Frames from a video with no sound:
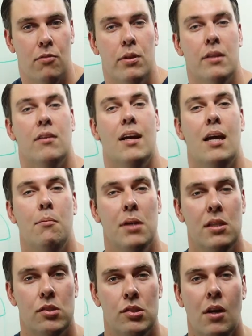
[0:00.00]
with your
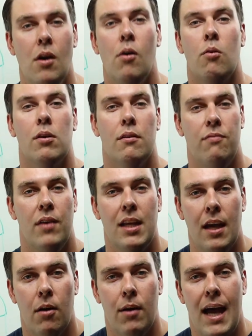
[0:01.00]
image or your video.